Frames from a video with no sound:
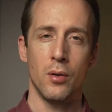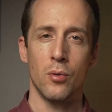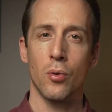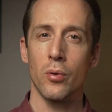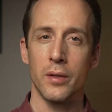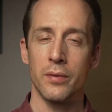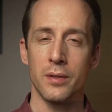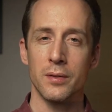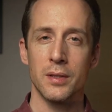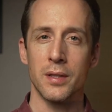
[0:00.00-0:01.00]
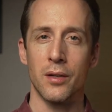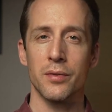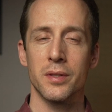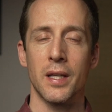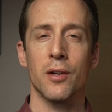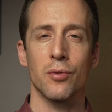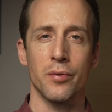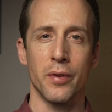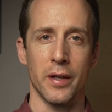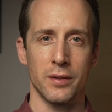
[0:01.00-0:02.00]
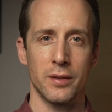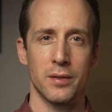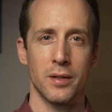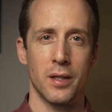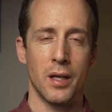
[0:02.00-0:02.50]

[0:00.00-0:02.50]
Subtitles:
or even self sacrifice.